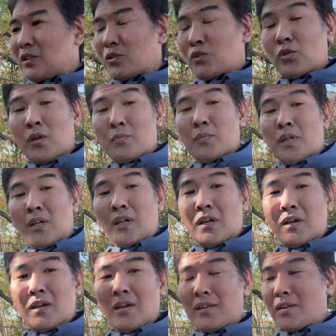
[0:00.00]
Join me
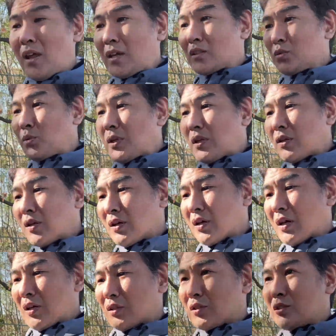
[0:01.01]
next week
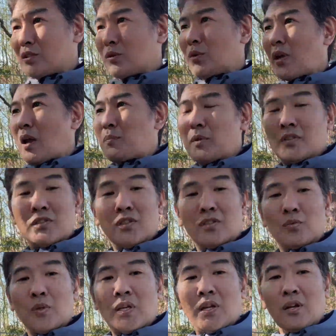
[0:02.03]
to see what happens
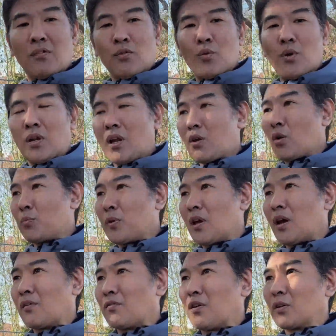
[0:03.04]
this week. And everyone, I hope you
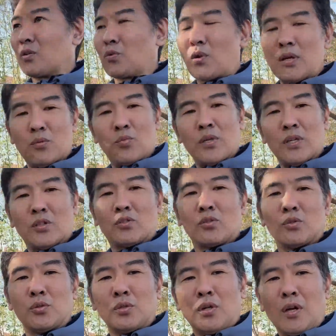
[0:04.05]
have a great week
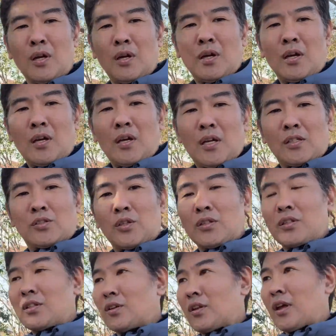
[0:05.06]
too. So
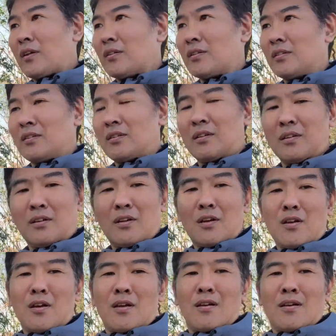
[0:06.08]
until then,
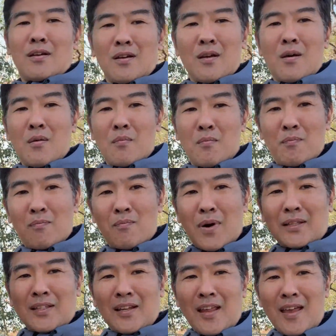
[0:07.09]

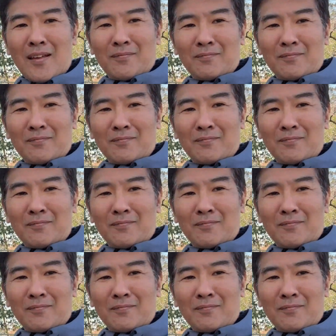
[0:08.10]
mata ne.